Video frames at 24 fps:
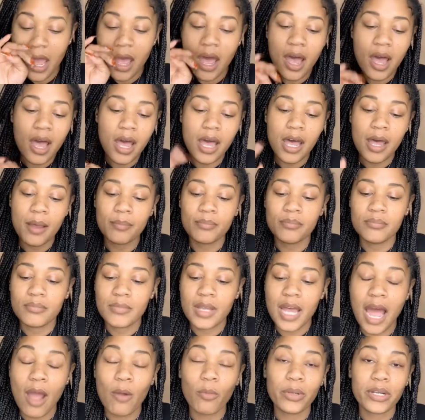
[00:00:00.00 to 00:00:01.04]

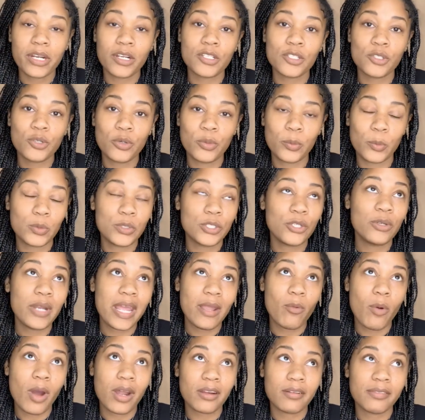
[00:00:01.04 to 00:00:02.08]
I went on a two-day
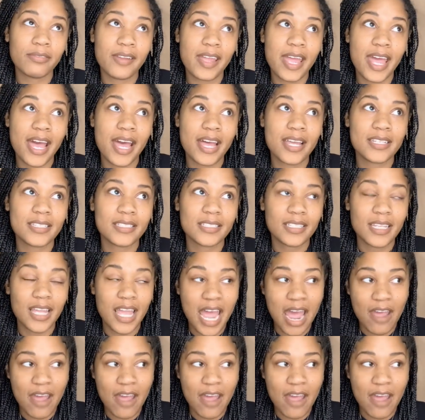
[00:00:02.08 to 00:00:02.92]
water fast.